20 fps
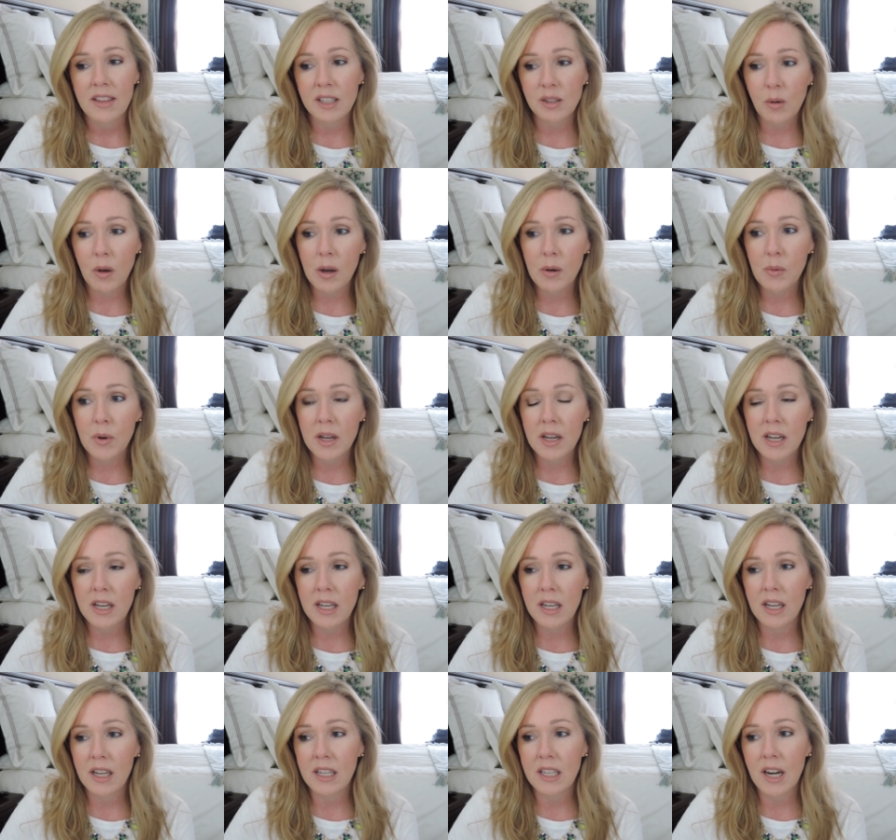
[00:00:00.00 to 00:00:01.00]
That's why
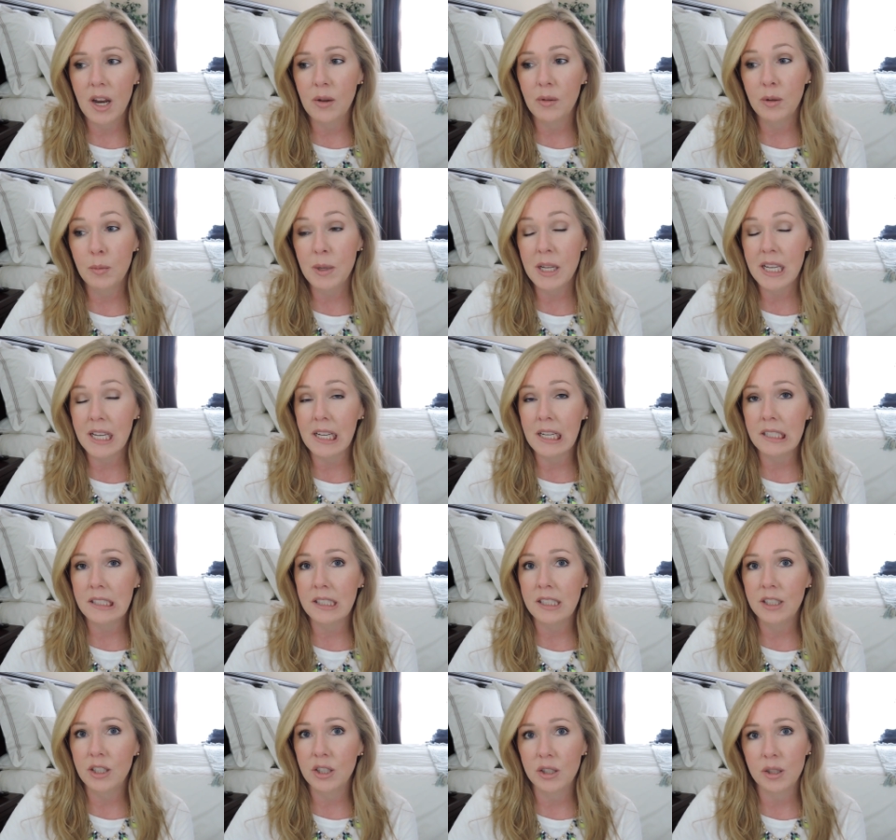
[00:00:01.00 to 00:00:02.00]
we, you know, it would be
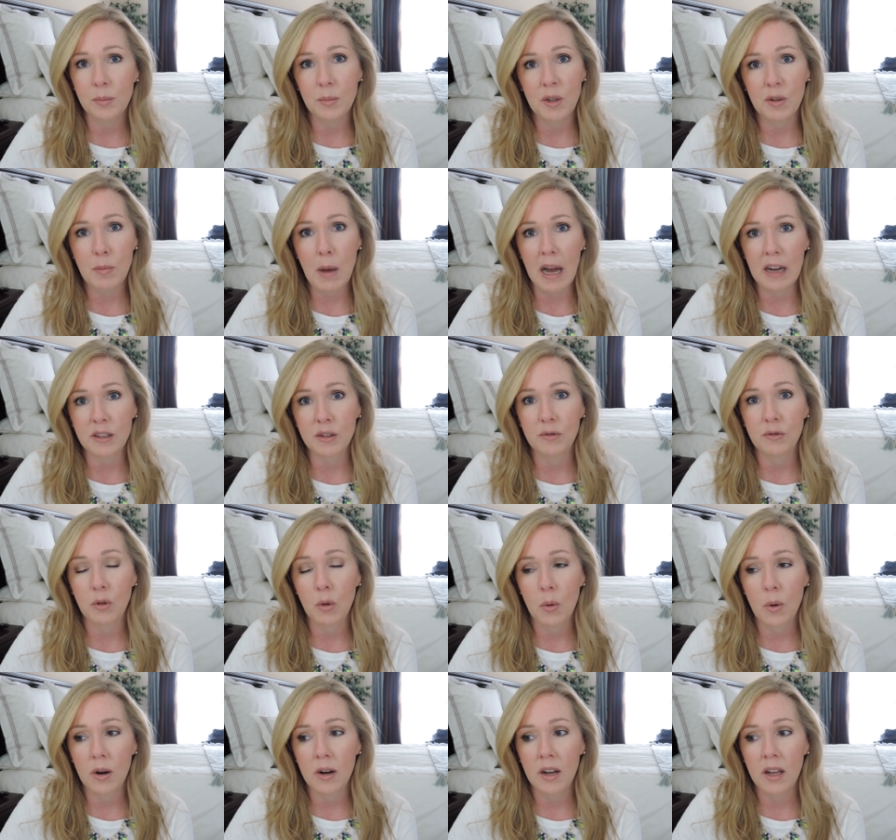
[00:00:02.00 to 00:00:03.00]
easy just to move back to
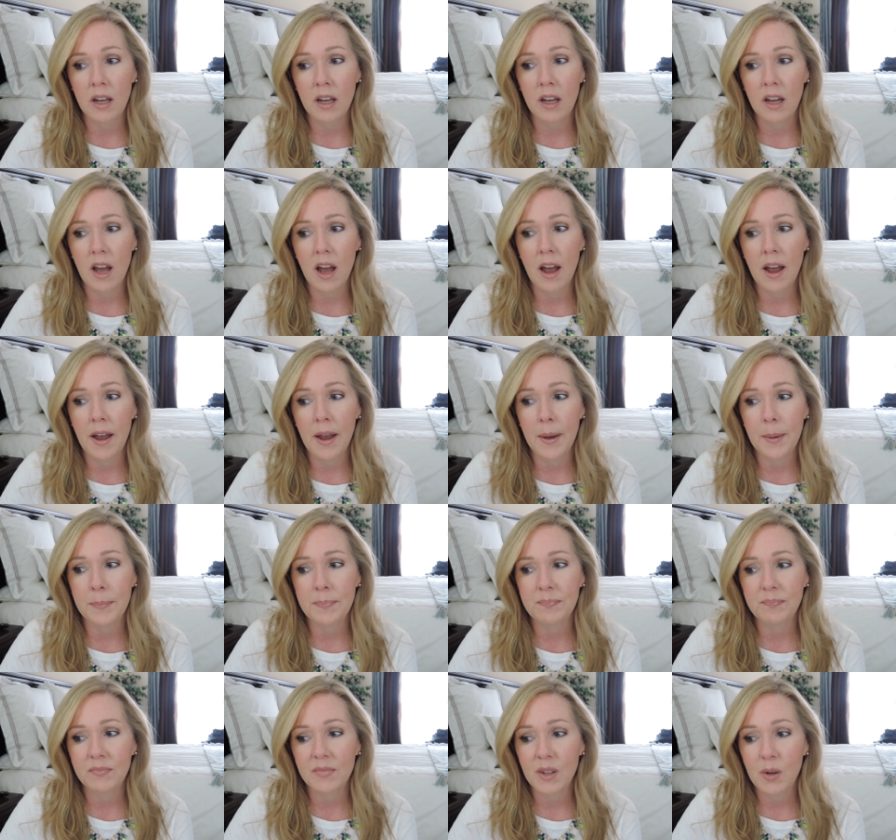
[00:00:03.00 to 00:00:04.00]
Florida.
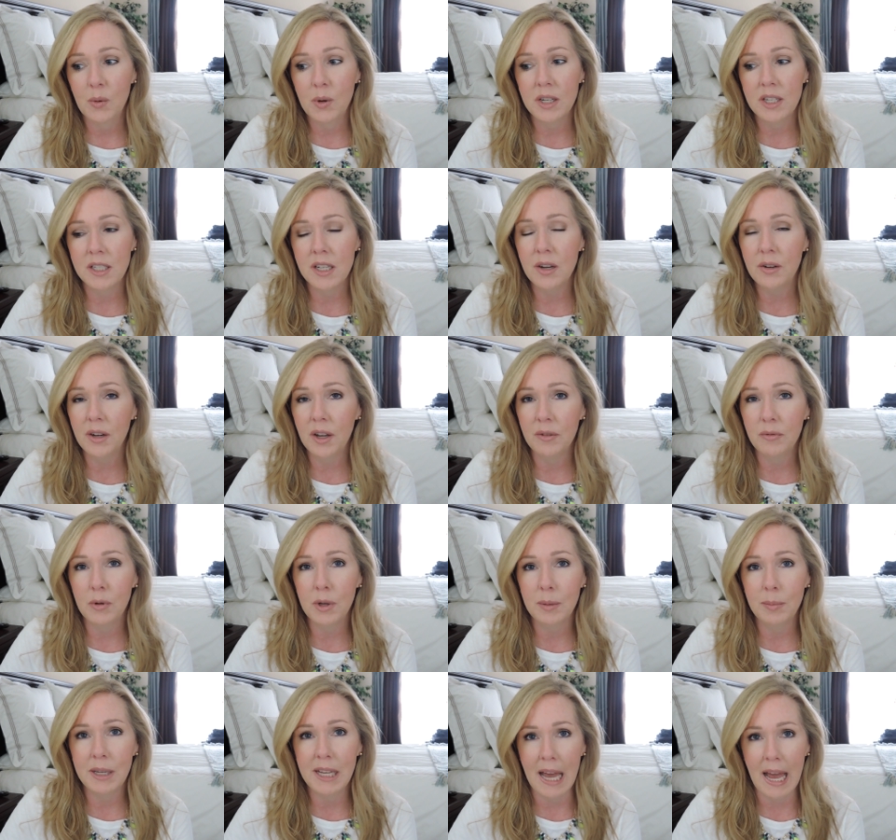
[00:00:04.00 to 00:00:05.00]
Um, we just don't know if
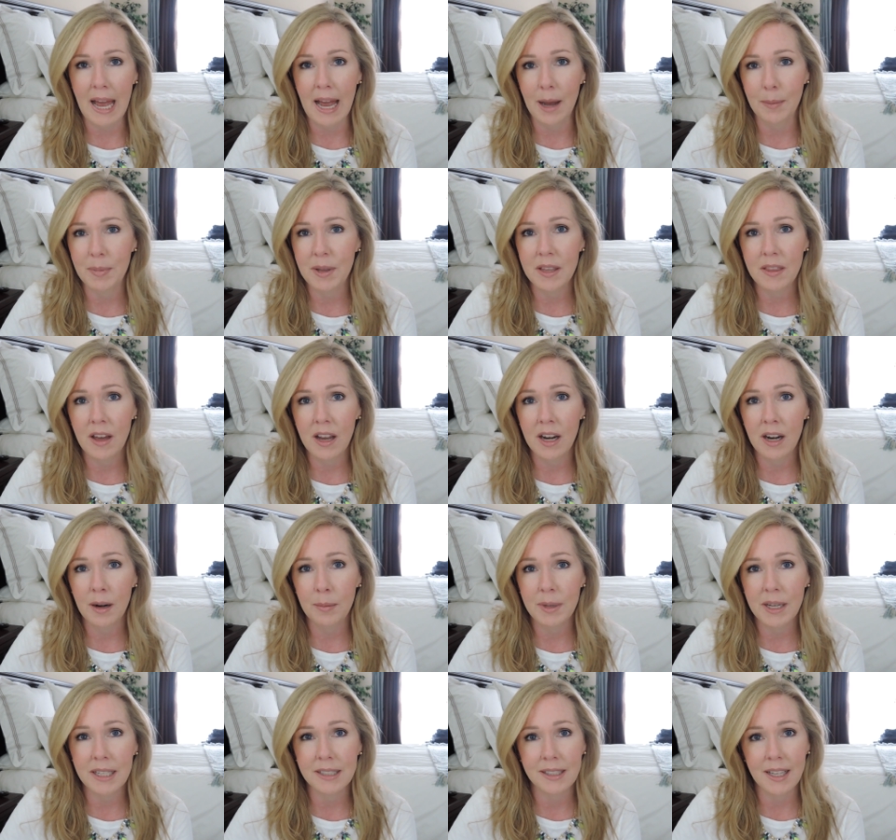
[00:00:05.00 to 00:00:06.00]
we'd be happy
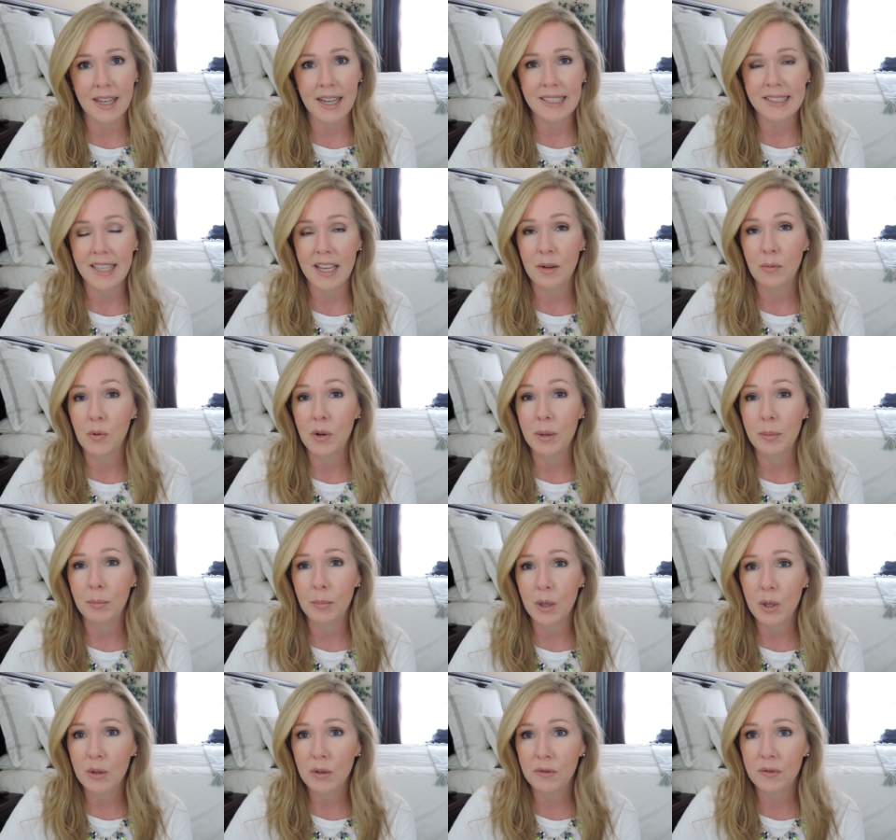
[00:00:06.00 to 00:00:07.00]
there because, like I said, we
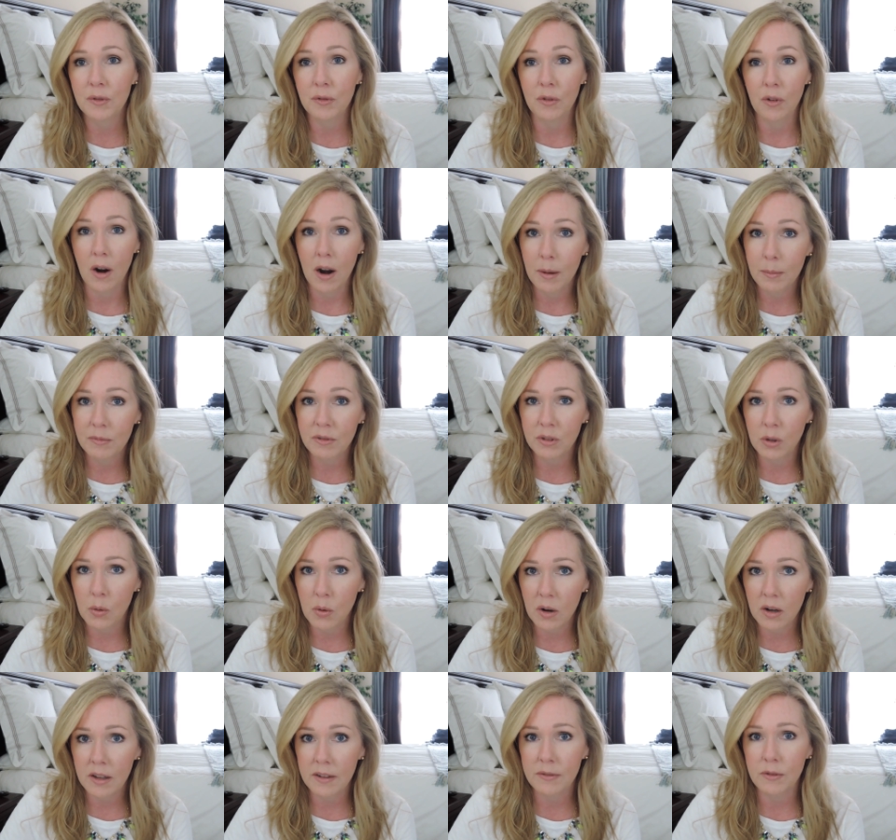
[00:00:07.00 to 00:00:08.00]
moved from
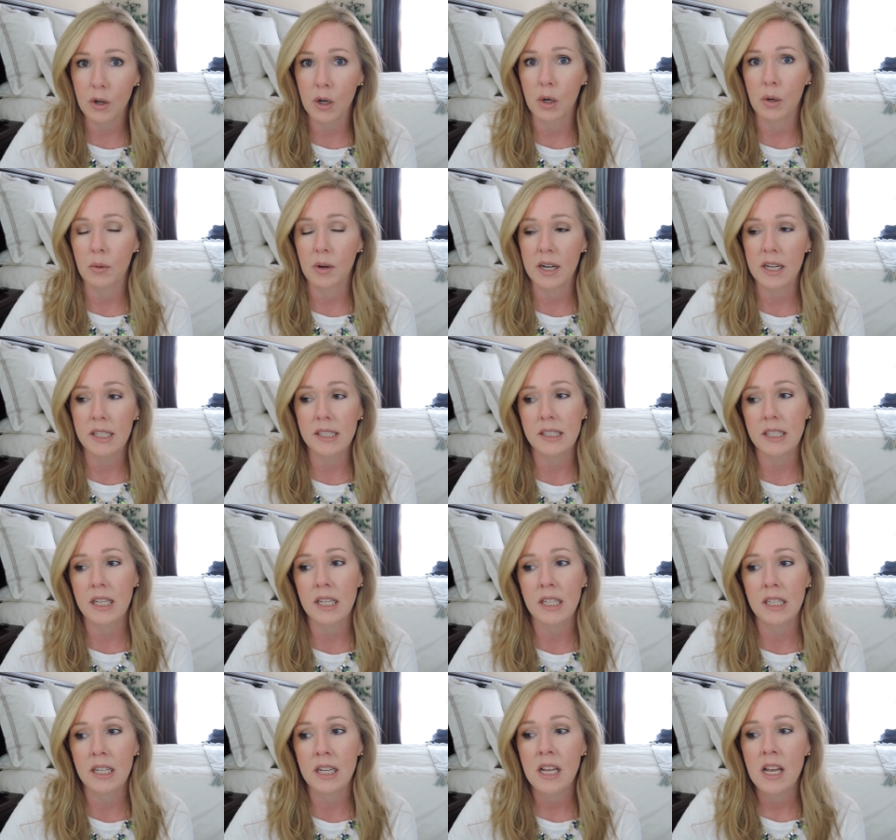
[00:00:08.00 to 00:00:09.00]
Florida for a
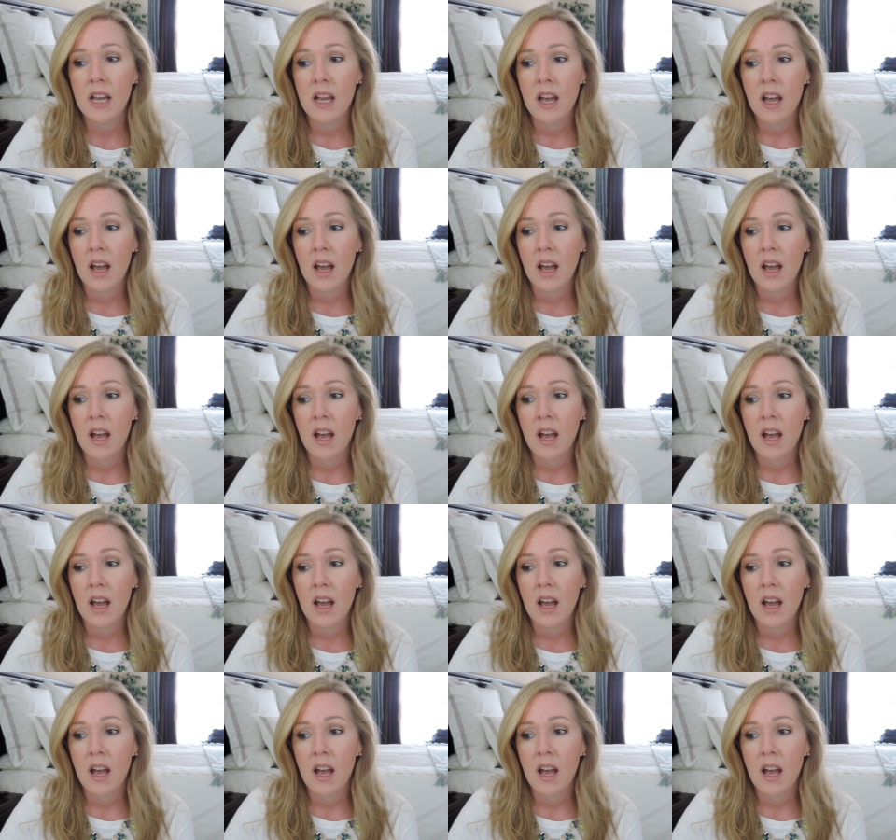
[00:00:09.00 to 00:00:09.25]
reason